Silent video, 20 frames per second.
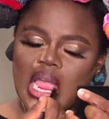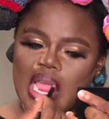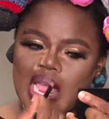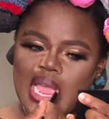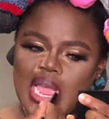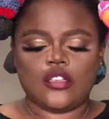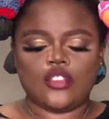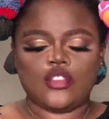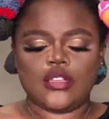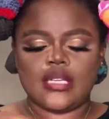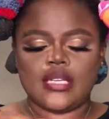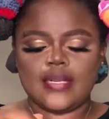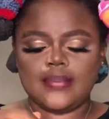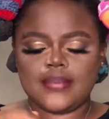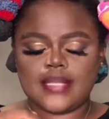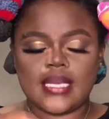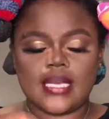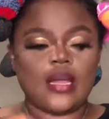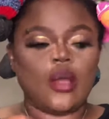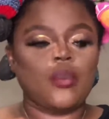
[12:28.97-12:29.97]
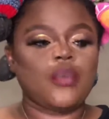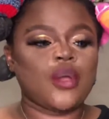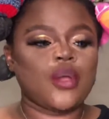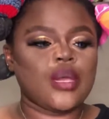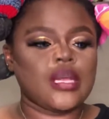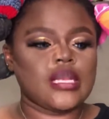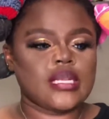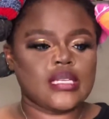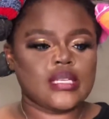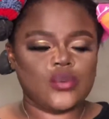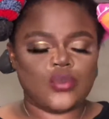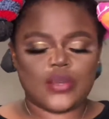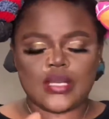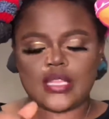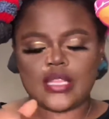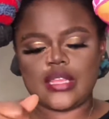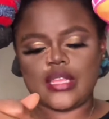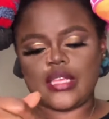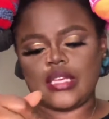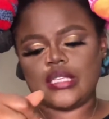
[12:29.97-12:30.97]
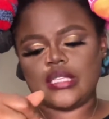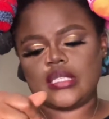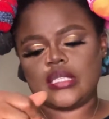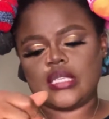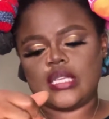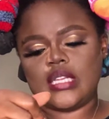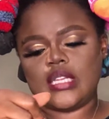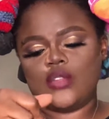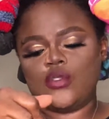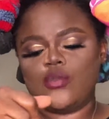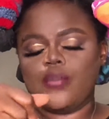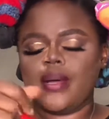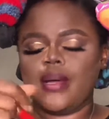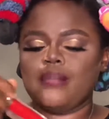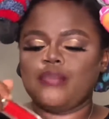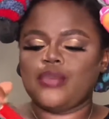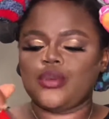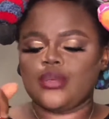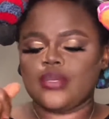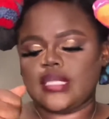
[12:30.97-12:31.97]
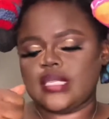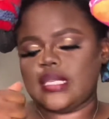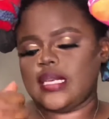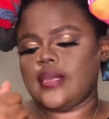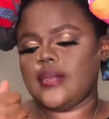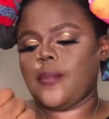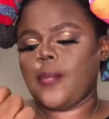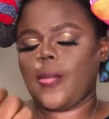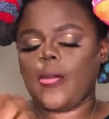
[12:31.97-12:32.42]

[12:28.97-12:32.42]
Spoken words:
So the lip stain I'll be going in with is the Nuban Beauty